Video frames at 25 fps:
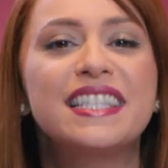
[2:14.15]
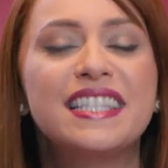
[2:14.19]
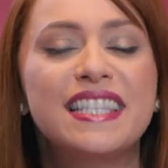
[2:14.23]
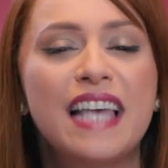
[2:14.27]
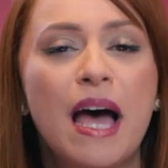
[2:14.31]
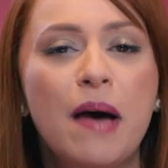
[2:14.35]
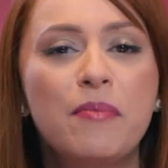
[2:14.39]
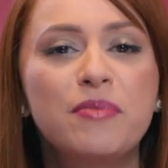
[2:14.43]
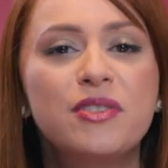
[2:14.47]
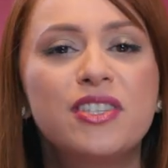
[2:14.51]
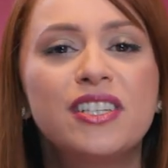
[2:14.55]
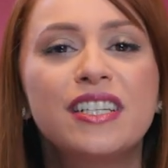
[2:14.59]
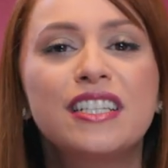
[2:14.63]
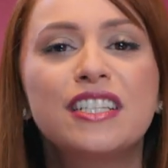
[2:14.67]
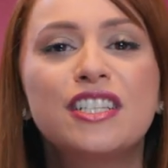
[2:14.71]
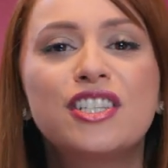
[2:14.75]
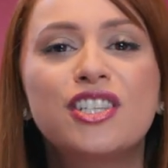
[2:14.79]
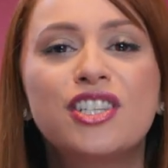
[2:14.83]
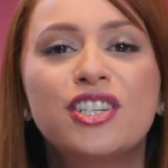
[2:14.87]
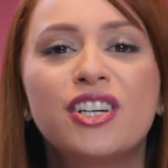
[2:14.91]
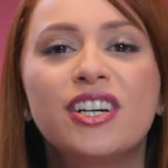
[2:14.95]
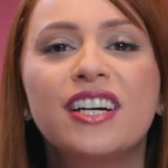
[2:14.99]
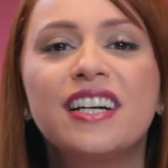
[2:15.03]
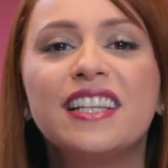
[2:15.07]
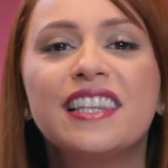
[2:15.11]
Samsung
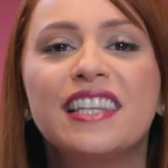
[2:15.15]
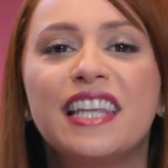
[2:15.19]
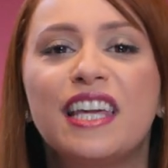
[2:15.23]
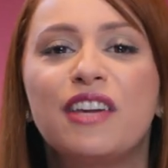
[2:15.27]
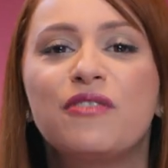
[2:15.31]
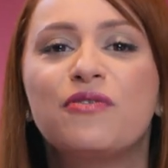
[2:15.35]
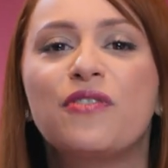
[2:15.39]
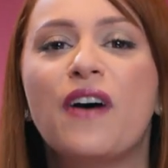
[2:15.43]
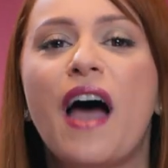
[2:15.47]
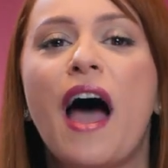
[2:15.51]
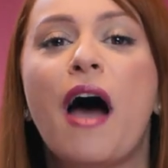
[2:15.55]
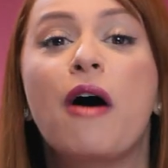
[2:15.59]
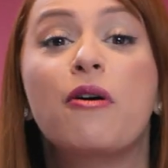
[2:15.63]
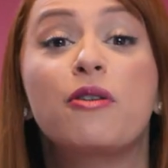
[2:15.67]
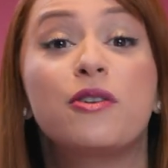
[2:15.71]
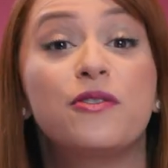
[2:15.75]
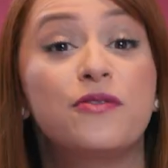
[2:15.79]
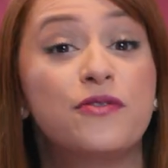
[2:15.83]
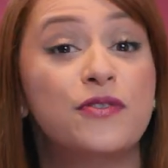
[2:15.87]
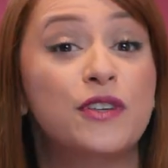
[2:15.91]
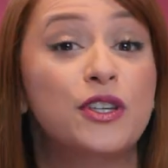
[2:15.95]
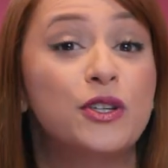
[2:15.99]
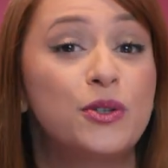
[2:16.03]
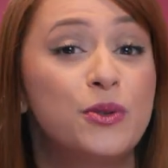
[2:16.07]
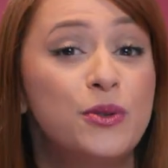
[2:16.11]
took a leaf out
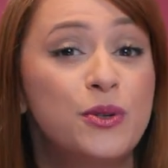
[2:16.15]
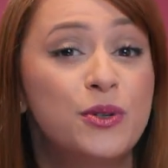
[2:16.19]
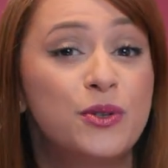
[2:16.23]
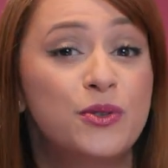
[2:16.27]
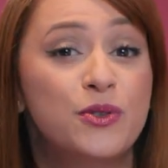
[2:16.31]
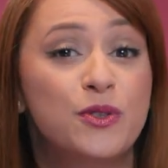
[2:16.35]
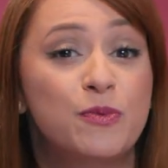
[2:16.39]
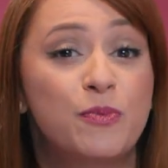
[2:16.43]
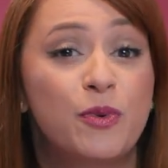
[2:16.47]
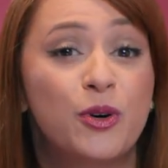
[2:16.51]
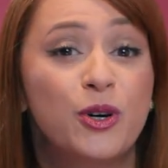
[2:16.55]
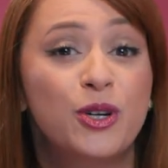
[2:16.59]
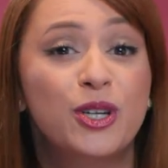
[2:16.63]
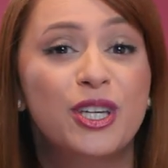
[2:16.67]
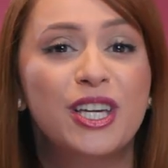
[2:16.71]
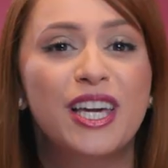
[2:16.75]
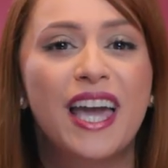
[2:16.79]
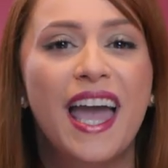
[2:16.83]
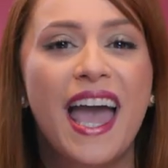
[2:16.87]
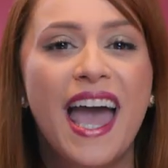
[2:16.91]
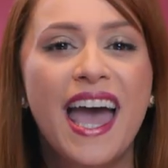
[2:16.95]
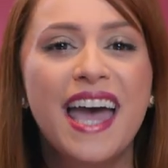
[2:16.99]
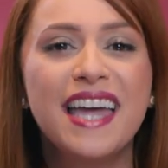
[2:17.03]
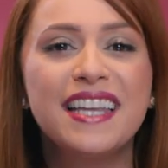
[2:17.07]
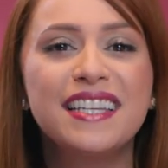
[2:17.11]
of Google's book
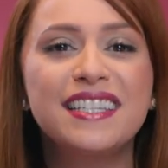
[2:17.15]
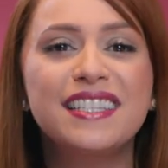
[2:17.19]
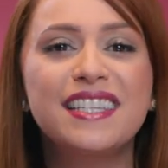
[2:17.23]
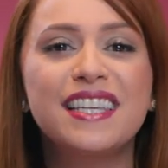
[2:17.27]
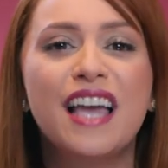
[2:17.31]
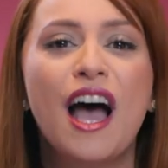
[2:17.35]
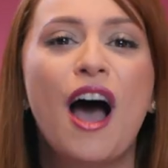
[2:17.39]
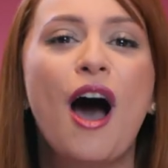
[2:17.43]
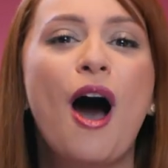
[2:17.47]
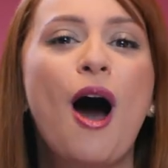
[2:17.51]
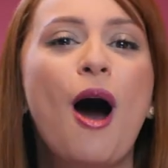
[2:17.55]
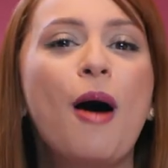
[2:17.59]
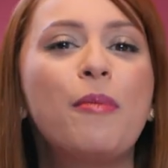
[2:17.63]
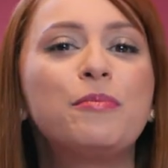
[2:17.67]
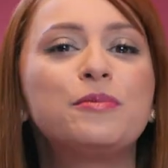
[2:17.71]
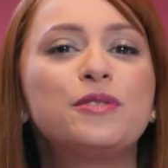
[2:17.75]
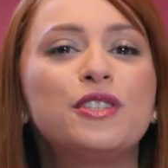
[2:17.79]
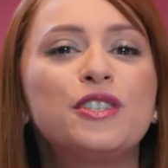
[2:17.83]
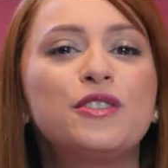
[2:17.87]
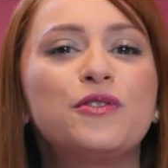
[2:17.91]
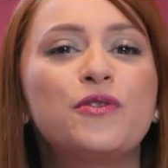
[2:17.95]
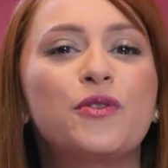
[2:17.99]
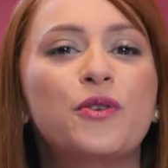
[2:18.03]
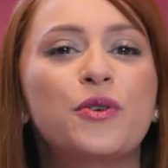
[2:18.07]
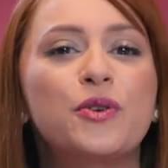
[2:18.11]
and
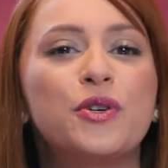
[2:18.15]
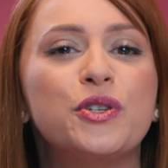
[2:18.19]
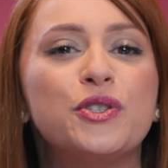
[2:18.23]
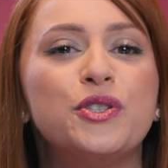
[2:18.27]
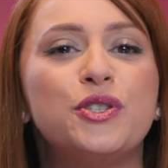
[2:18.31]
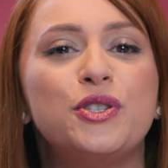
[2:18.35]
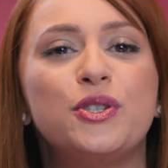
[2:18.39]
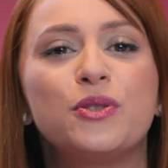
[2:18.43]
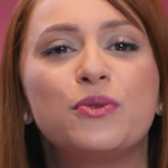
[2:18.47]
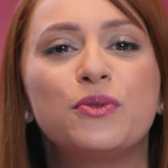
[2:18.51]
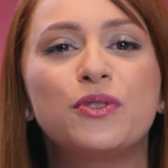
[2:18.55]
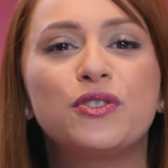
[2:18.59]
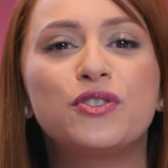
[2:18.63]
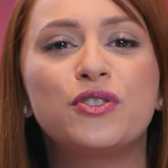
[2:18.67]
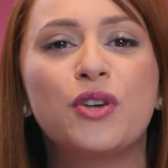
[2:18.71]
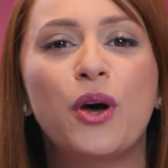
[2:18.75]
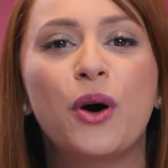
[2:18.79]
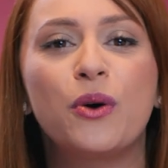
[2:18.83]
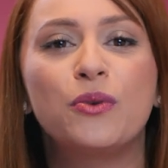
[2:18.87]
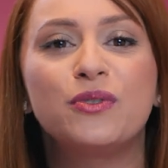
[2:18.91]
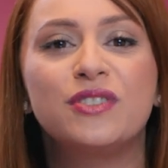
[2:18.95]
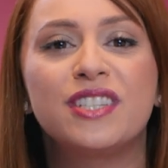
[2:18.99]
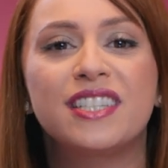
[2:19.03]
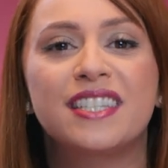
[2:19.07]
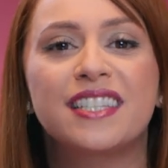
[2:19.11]
opted for a
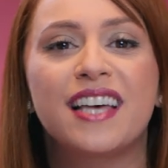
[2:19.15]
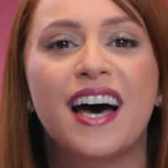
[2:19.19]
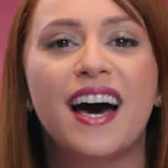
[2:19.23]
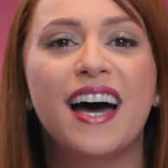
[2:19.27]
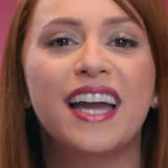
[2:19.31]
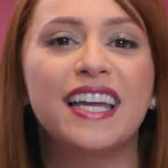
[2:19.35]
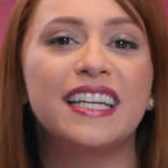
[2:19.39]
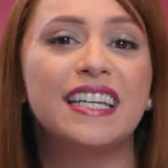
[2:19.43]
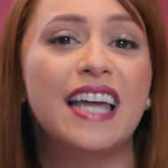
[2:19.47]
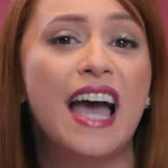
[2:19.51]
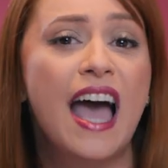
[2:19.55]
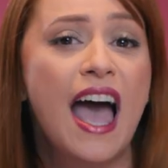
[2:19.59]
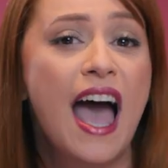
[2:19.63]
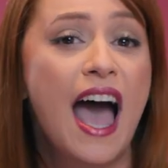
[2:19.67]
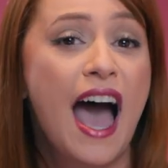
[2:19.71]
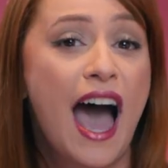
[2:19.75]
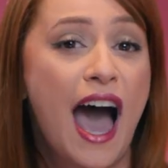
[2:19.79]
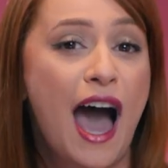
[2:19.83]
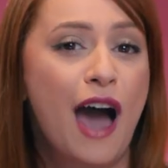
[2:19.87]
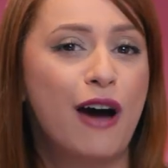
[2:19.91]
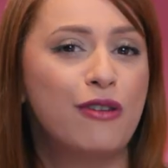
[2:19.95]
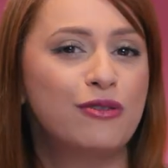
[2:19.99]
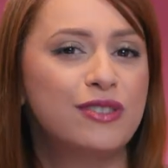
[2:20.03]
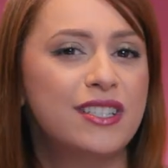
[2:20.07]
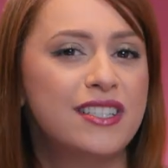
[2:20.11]
dual-tone design.
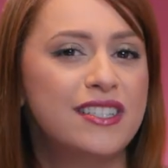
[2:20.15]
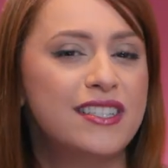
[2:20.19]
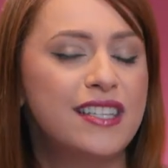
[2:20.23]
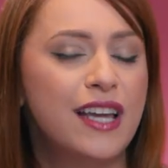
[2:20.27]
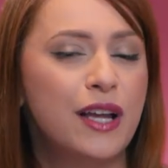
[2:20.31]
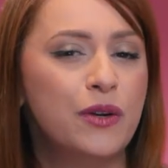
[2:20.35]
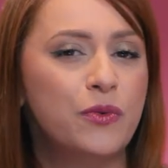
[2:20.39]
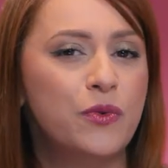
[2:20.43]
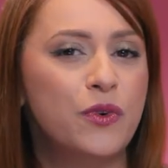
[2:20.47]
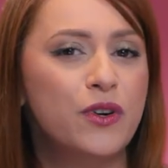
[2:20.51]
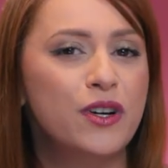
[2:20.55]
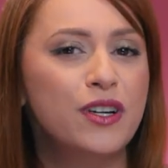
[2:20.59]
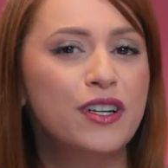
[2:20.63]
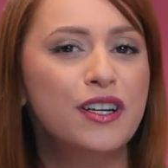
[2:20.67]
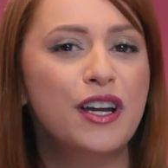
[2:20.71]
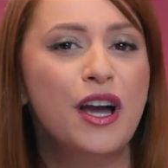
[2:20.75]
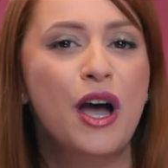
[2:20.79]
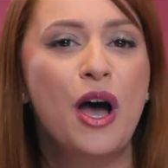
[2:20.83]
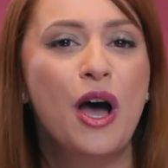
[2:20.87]
How does that work?